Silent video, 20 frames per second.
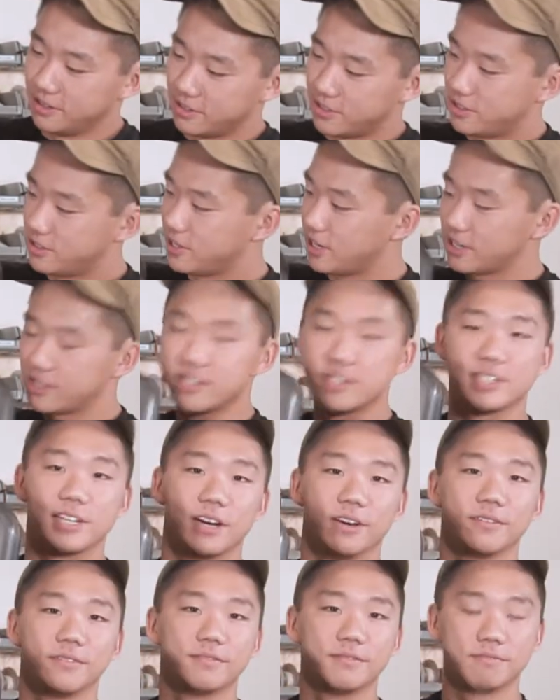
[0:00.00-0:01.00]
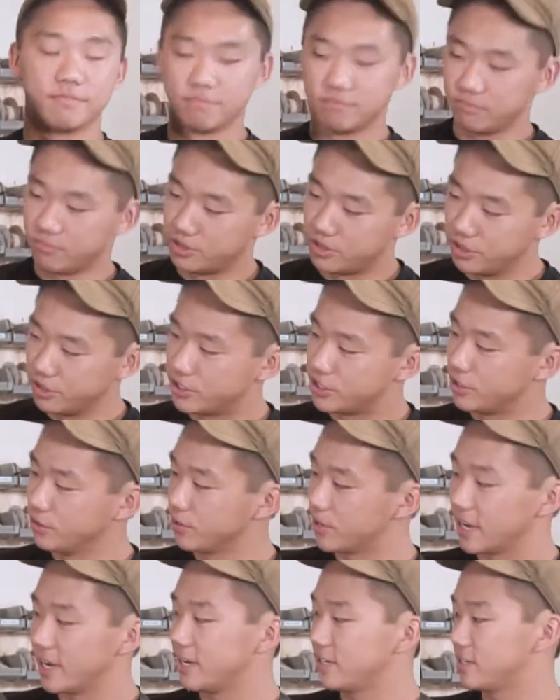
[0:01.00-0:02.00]
check this out. Good
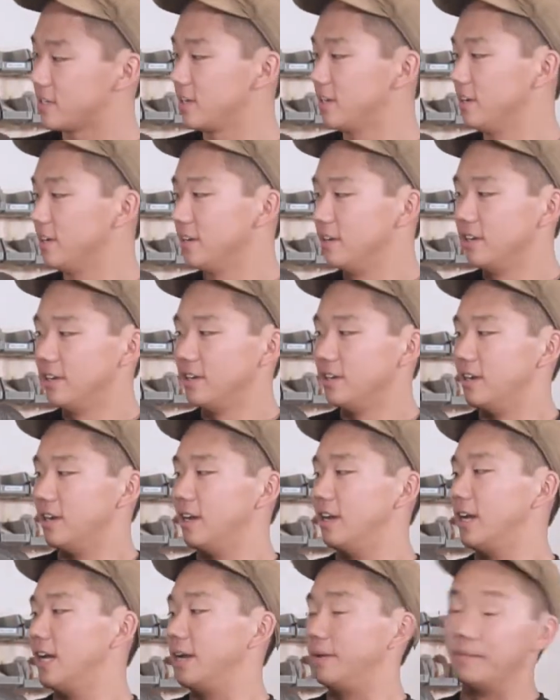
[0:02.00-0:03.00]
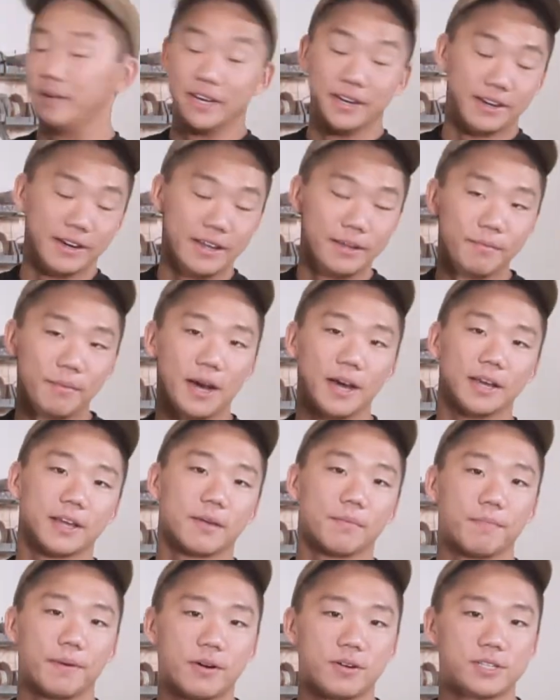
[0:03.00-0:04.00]
suitcase. And in my
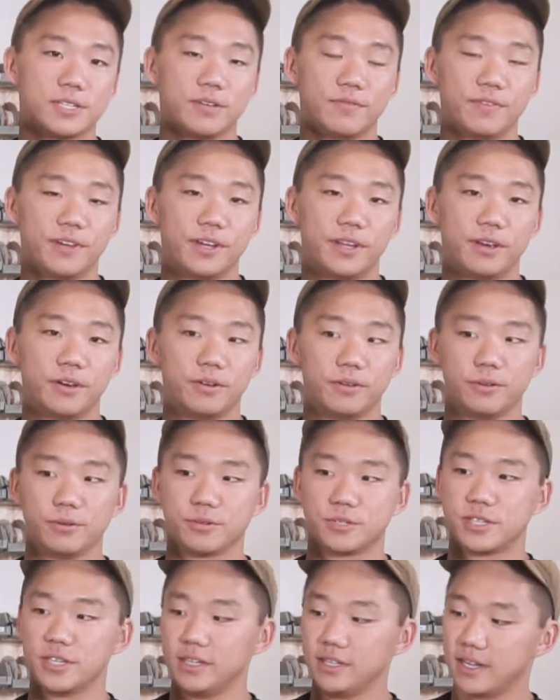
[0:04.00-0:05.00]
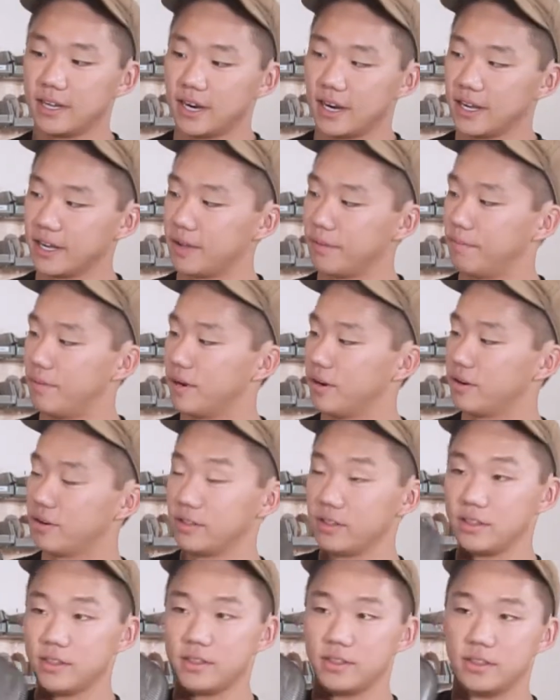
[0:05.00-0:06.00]
comparison video, you'll see that I
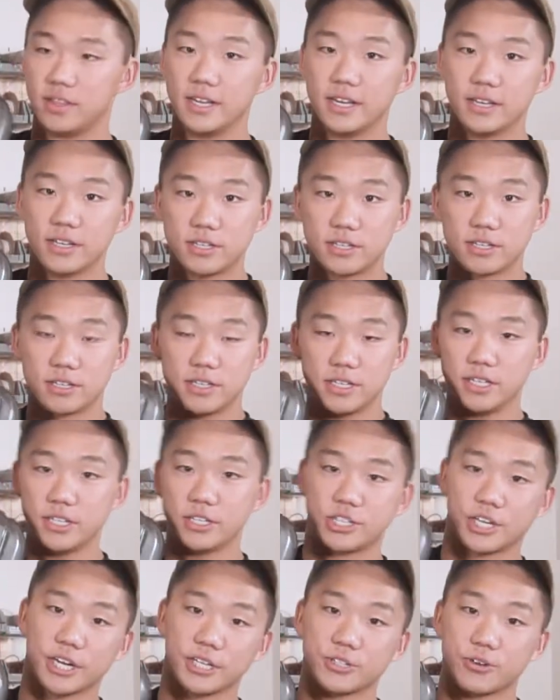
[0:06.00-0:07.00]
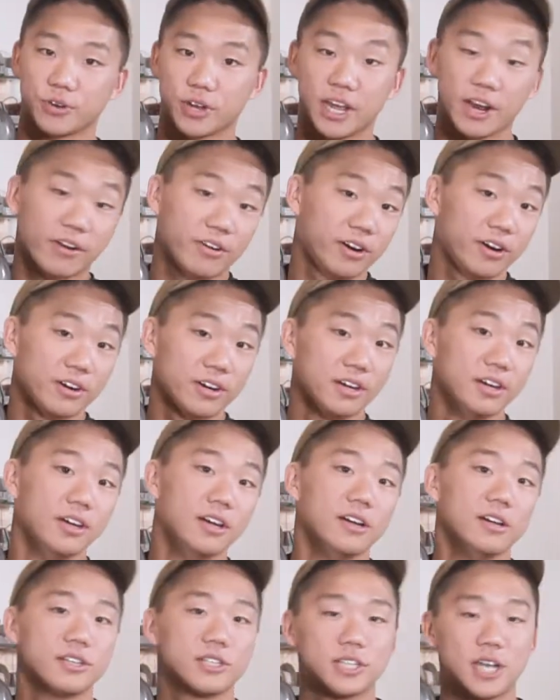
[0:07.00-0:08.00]
compared the Chester carry-on,
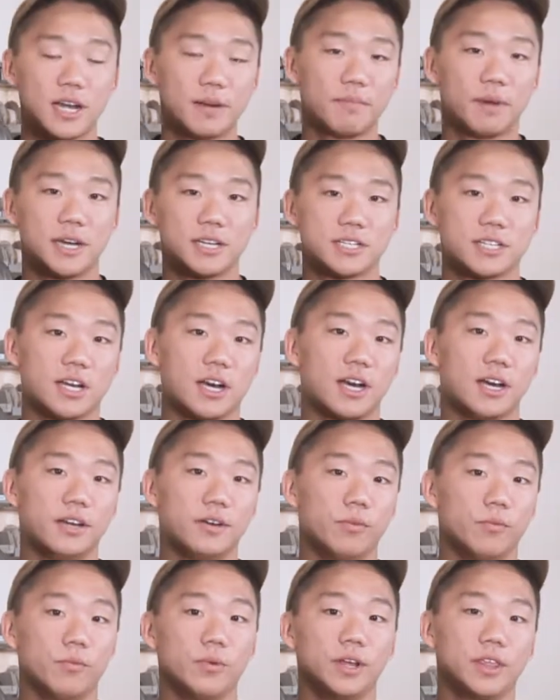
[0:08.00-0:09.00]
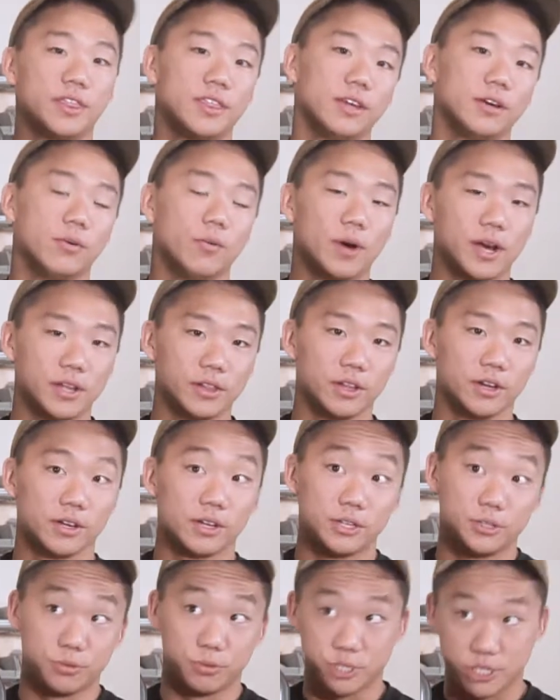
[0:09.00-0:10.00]
side by side with the away
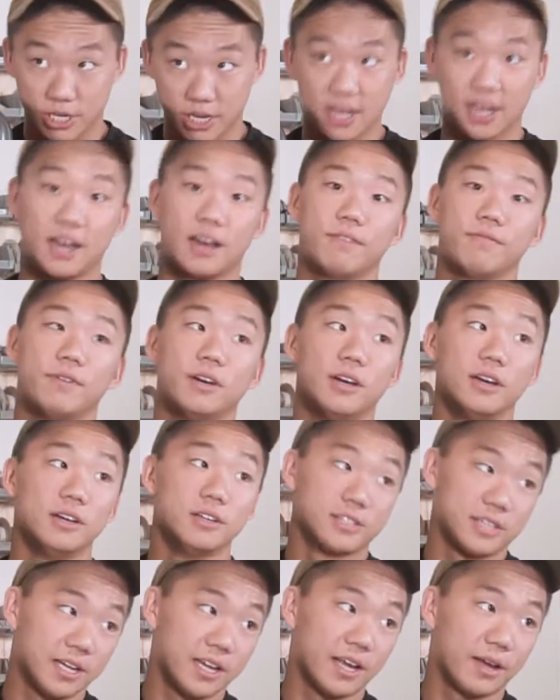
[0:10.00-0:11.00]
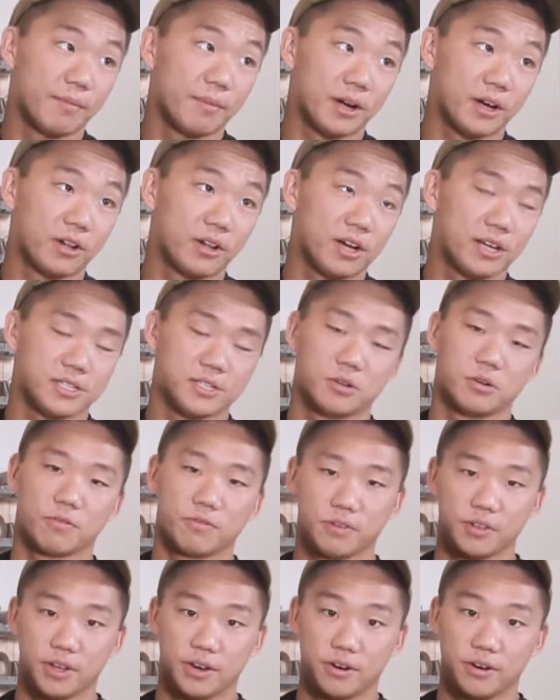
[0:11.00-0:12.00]
luggage, which I have sitting in my closet
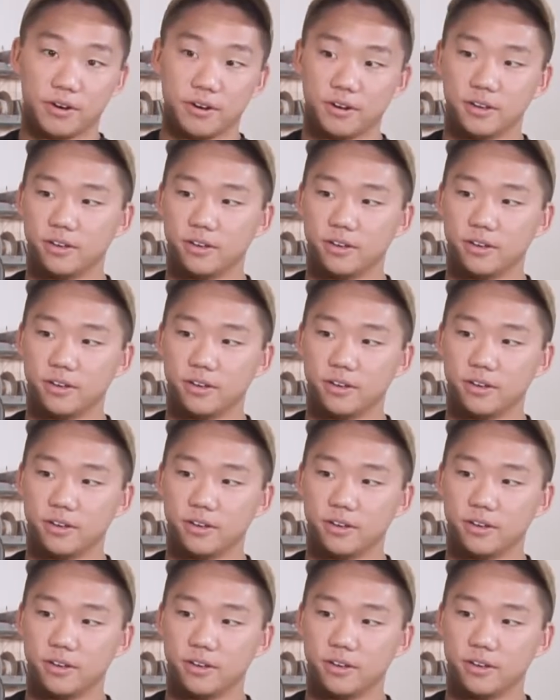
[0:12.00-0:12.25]
over there.